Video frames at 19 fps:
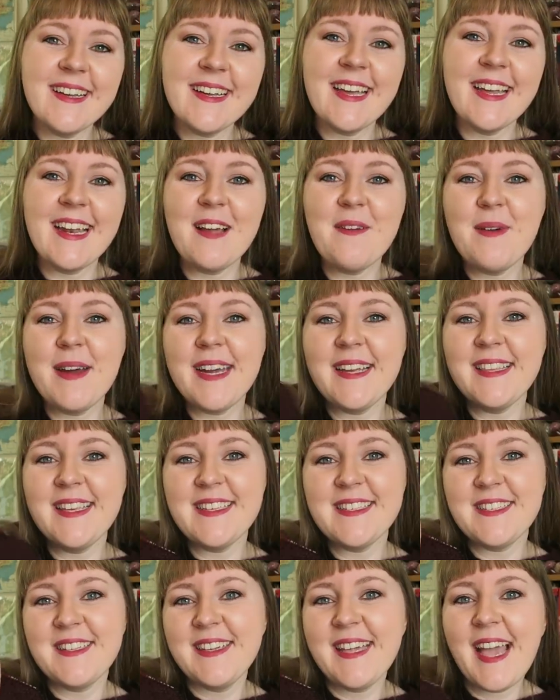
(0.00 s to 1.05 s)
Can I wear
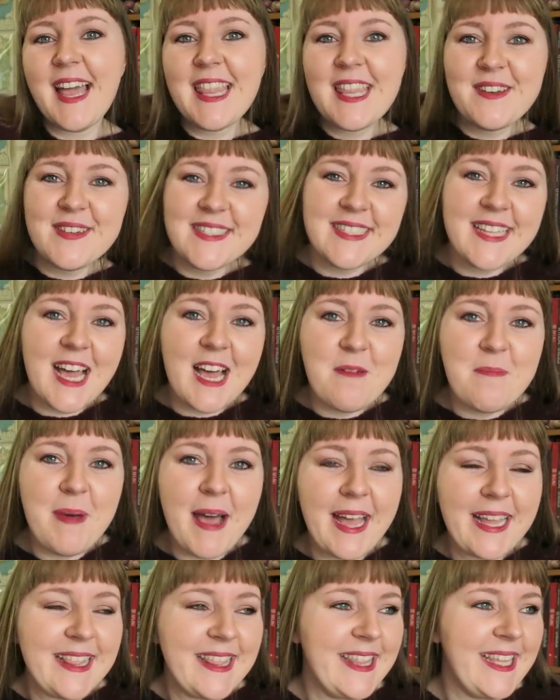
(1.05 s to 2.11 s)
these together? Is that a
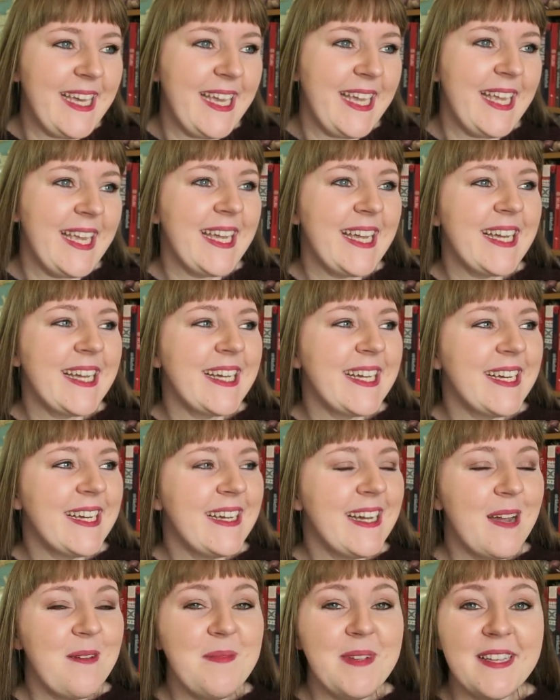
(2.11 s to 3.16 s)
bad thing?
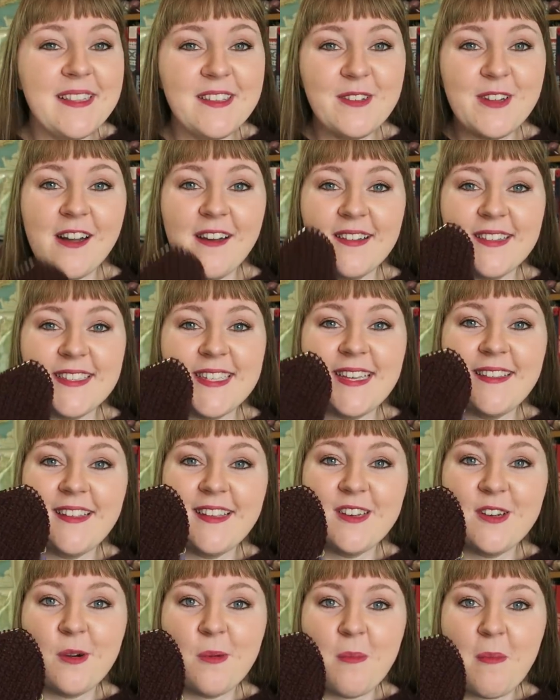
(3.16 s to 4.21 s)
I mean, you can't say
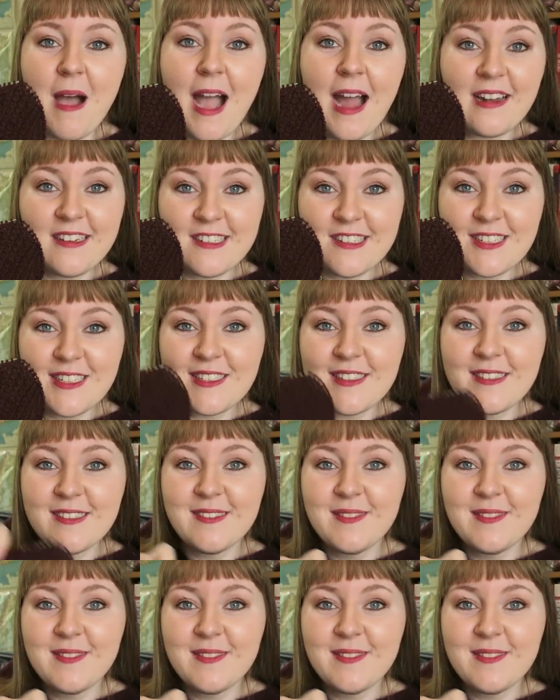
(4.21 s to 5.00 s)
they don't match.